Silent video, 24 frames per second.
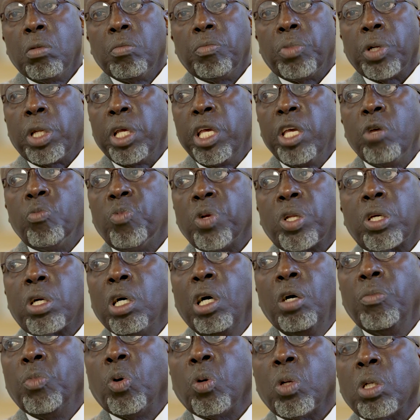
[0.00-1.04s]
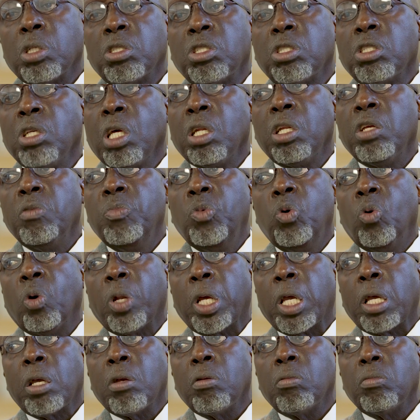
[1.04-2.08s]
but he would come on a Sunday
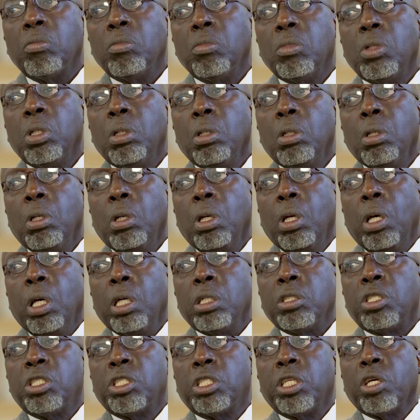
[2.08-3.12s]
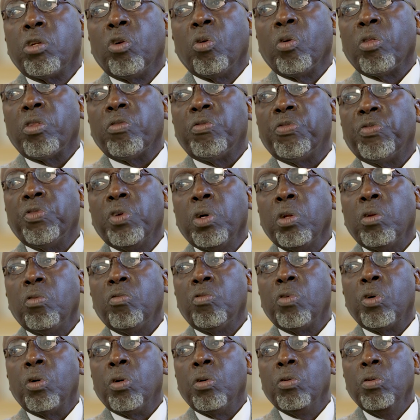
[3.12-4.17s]
morning and sit on the front
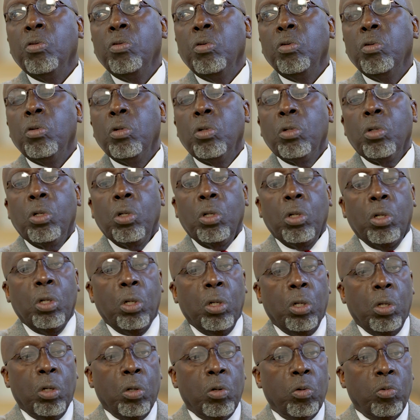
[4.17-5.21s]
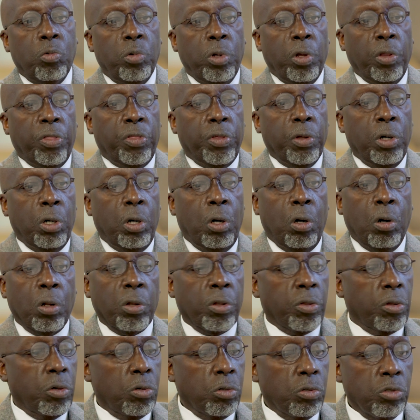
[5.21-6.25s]
row with all
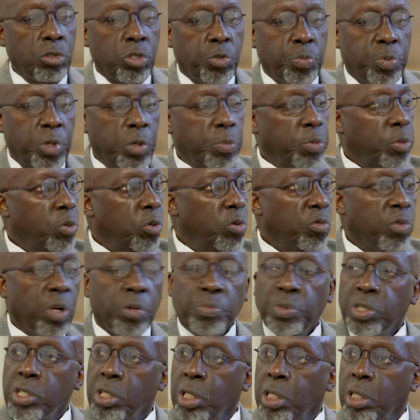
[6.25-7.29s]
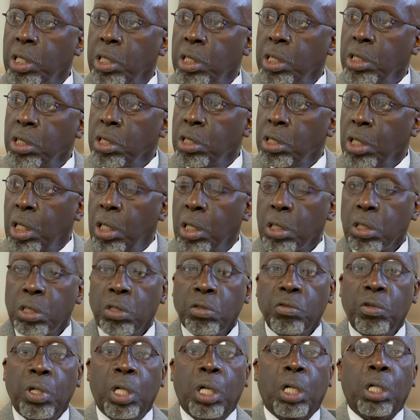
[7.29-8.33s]
of those people who represented his
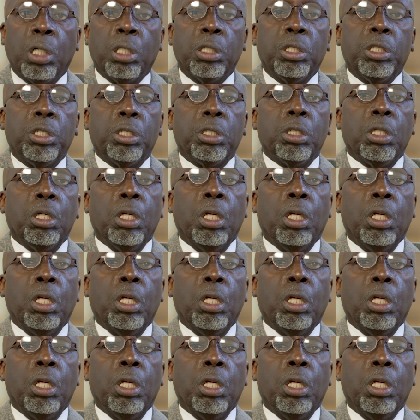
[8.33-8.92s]
entourage